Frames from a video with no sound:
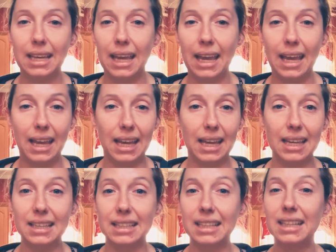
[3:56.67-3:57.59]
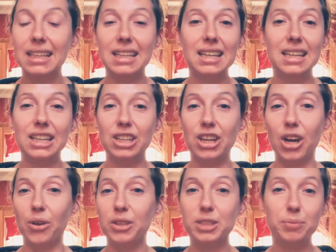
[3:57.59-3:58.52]

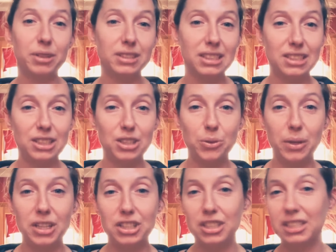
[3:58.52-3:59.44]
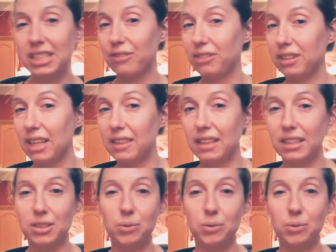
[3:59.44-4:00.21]
this person's situation is different than this